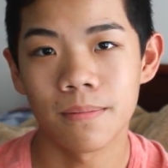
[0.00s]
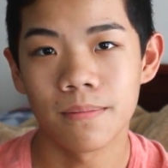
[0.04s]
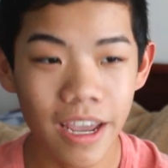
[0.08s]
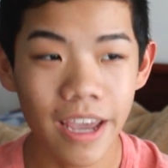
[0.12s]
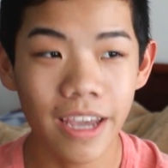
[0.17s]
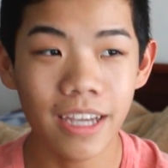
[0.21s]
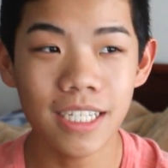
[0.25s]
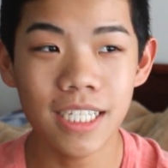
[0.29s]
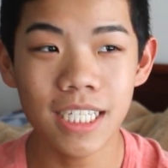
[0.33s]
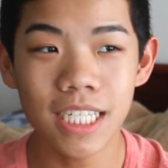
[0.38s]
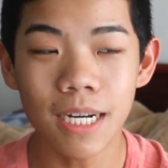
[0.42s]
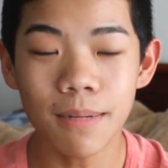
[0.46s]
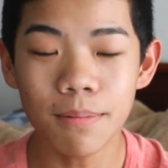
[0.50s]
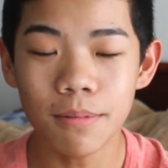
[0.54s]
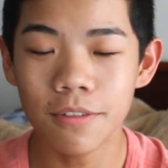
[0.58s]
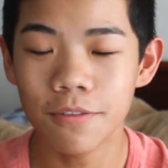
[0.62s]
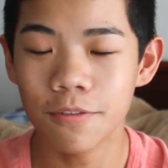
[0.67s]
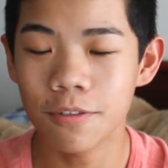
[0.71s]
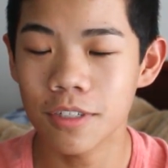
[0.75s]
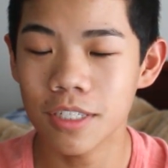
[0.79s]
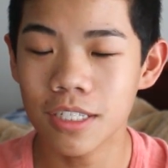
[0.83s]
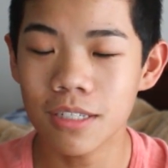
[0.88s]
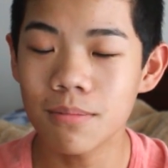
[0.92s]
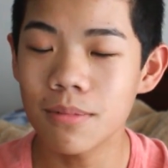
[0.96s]
Except,
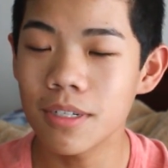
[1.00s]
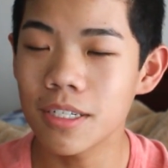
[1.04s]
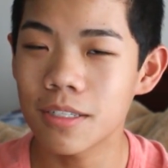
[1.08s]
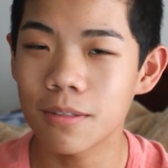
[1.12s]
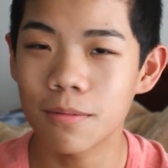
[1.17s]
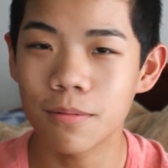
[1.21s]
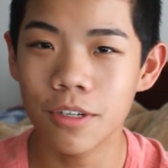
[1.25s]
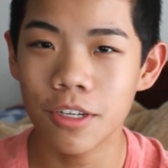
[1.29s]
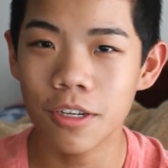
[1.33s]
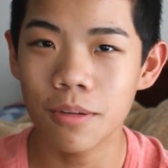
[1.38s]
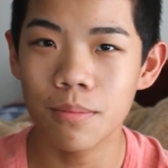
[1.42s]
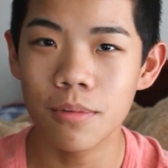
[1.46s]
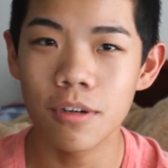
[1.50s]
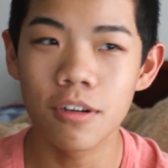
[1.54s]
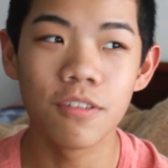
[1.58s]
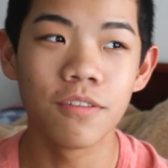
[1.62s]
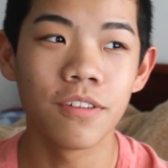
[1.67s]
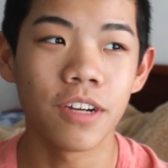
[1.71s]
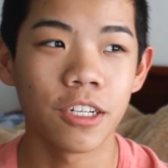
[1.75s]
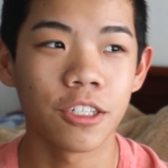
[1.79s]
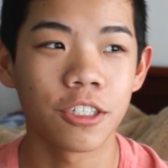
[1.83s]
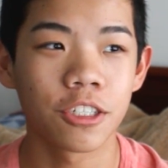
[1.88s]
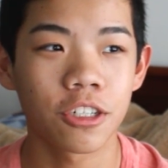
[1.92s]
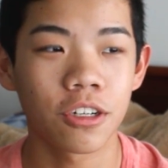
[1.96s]
for some reason, when you
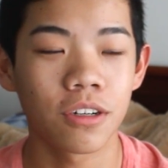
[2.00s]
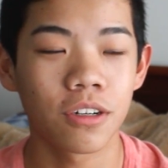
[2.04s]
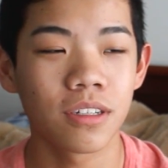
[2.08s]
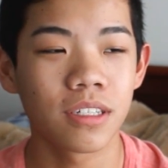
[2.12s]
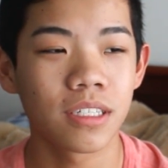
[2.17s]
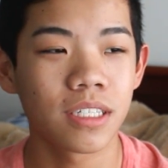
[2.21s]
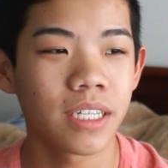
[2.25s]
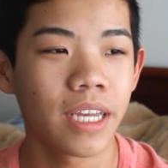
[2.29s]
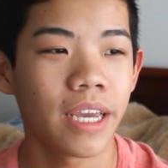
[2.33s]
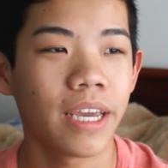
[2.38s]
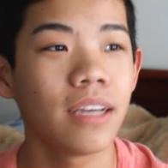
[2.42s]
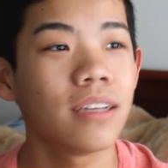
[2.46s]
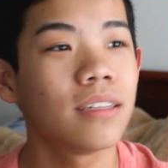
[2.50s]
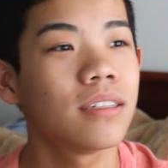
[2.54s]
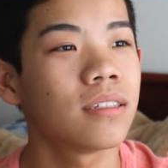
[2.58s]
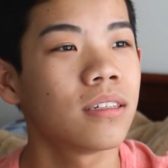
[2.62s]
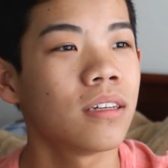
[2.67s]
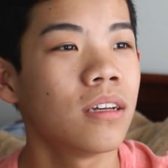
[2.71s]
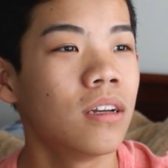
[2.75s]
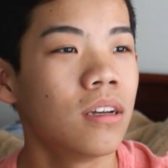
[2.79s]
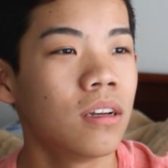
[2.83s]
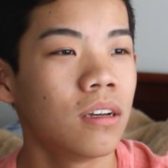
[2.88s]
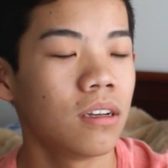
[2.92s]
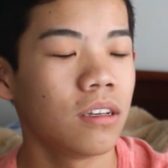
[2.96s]
move, insurance takes
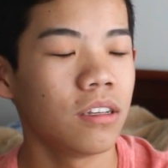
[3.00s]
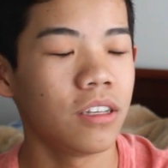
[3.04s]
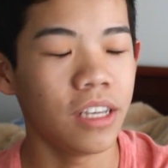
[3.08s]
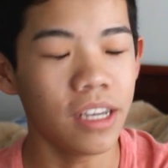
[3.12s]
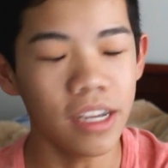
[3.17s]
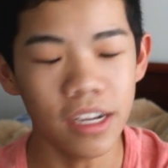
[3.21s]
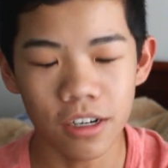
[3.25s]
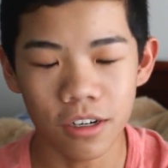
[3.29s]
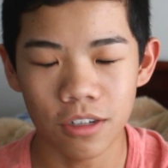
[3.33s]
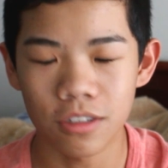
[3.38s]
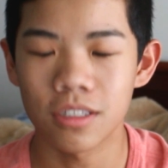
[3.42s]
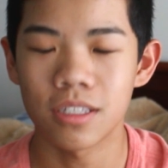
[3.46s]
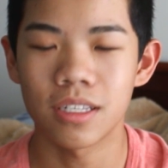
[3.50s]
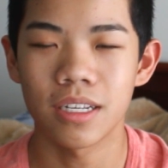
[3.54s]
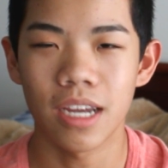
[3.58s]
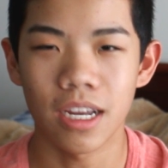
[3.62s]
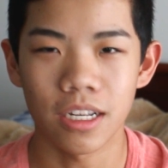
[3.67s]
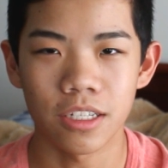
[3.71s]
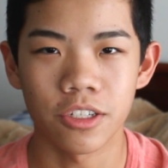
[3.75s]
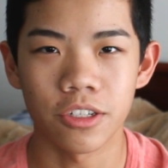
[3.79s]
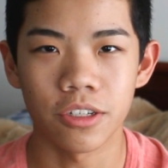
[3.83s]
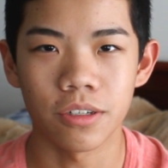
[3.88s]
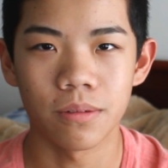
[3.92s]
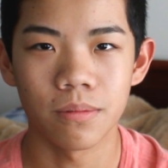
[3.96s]
years to
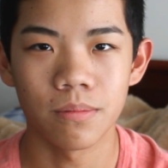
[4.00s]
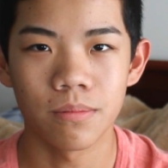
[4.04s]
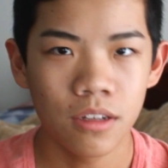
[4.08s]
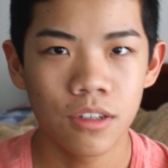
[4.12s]
get to you.